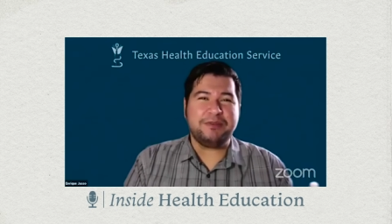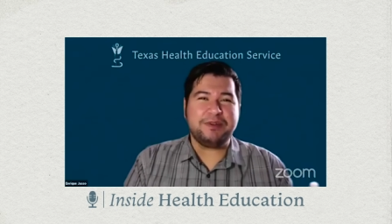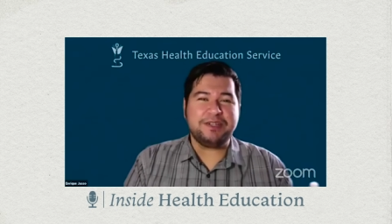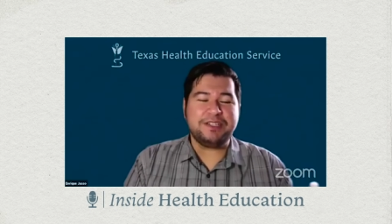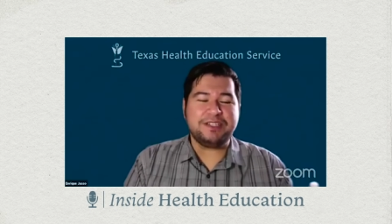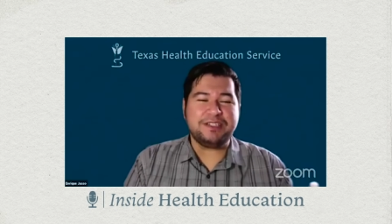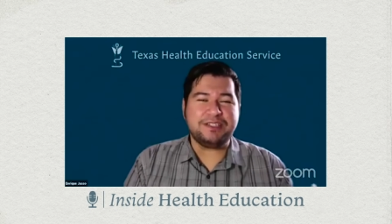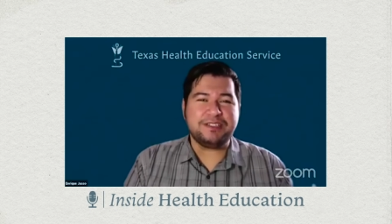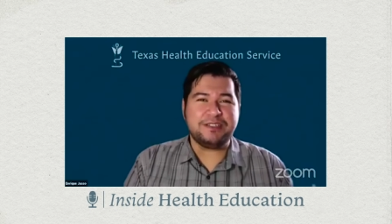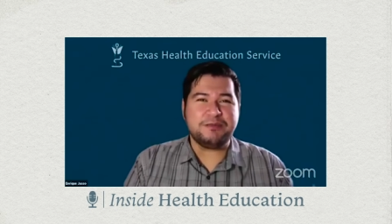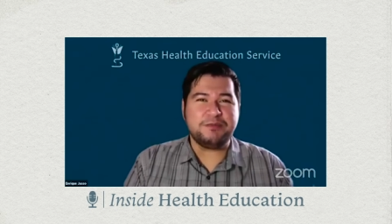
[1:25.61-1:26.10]

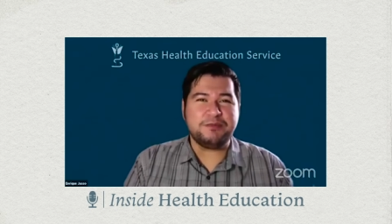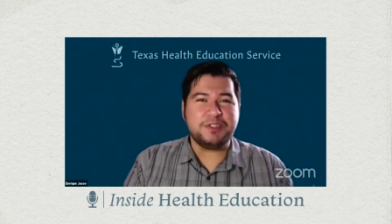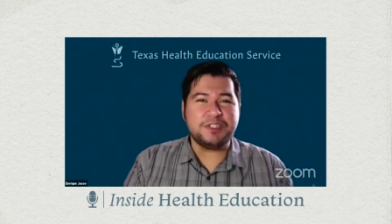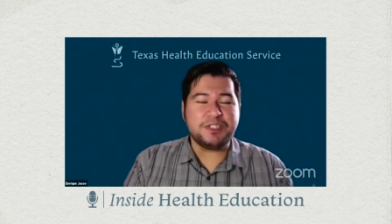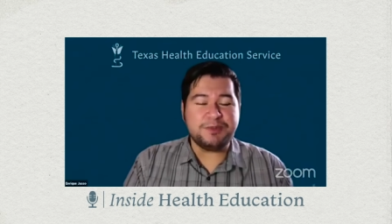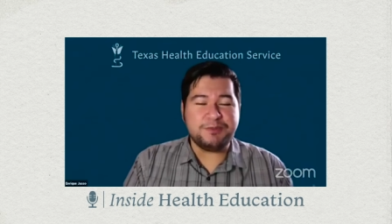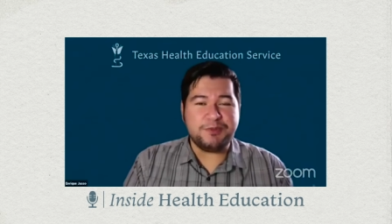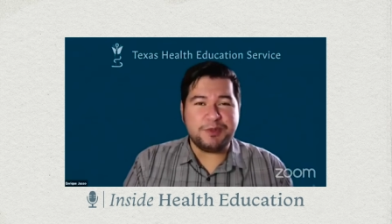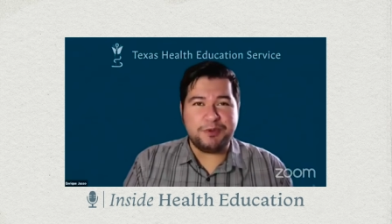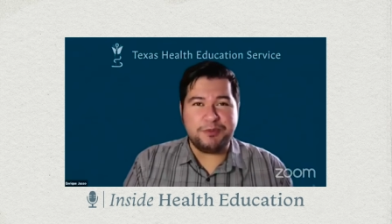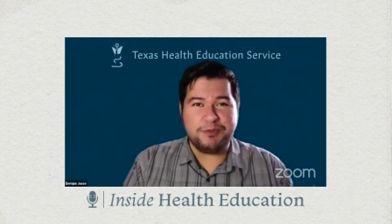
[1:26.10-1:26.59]
which is the
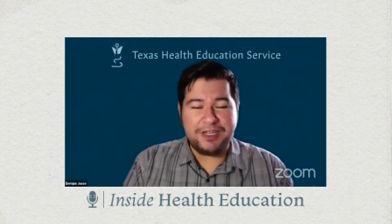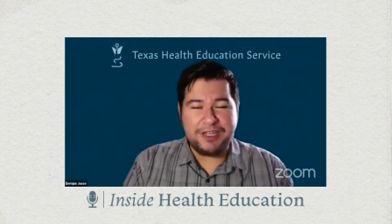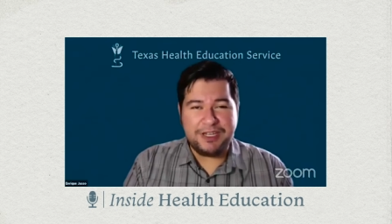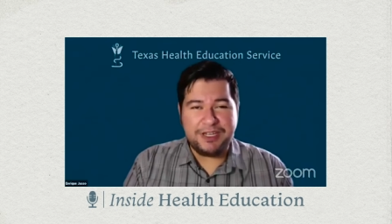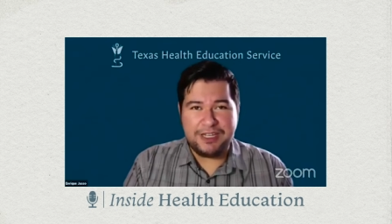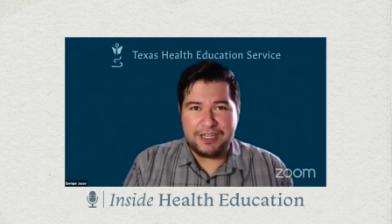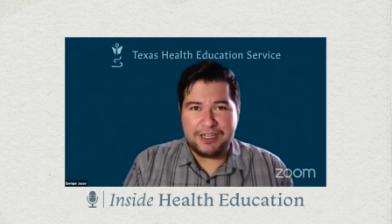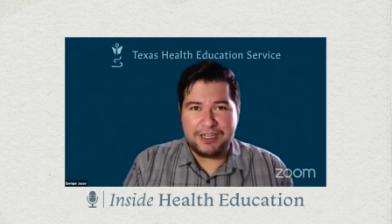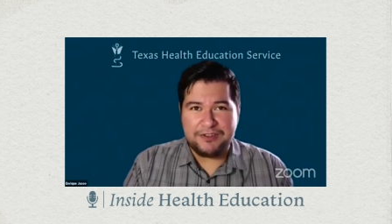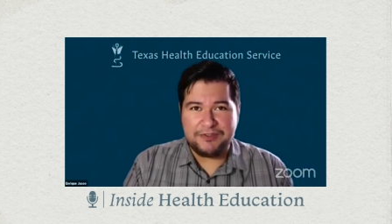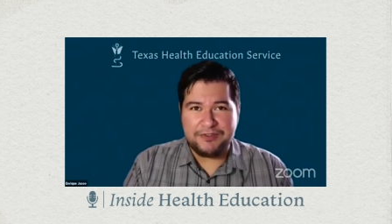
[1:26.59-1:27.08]
multiple
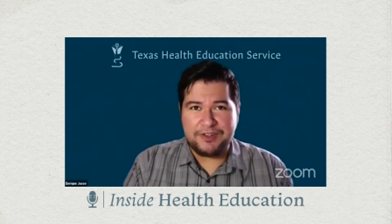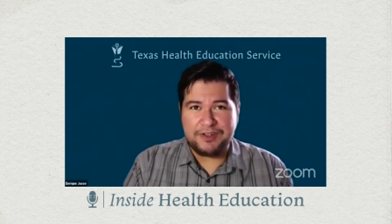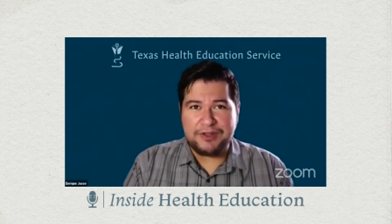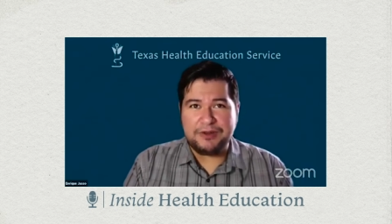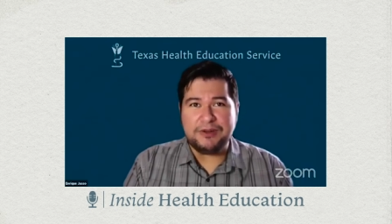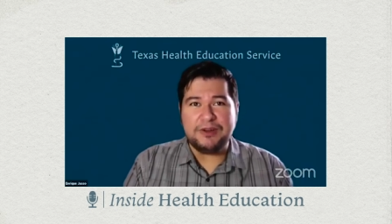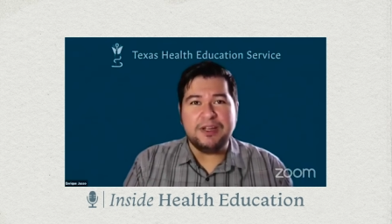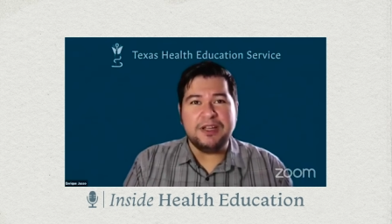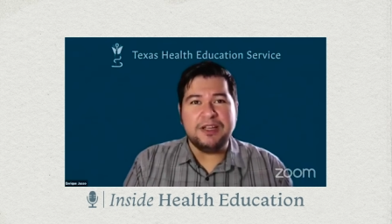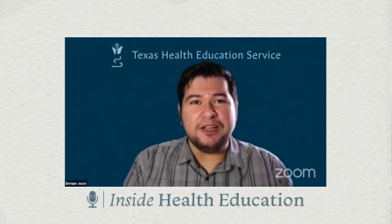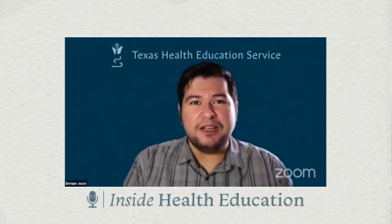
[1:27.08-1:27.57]
mini interview.